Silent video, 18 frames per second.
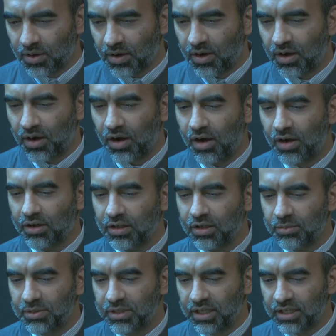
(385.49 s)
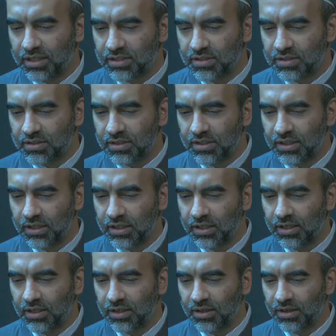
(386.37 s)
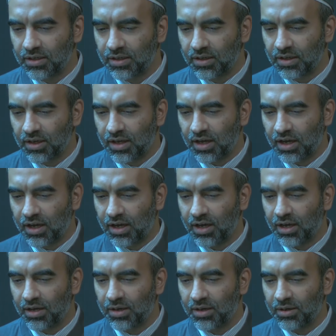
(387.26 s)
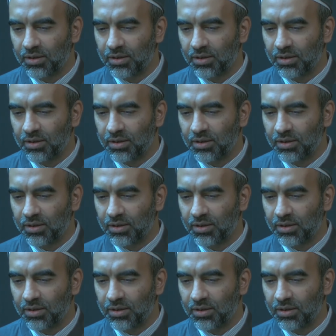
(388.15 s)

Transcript: arguably it's the uh,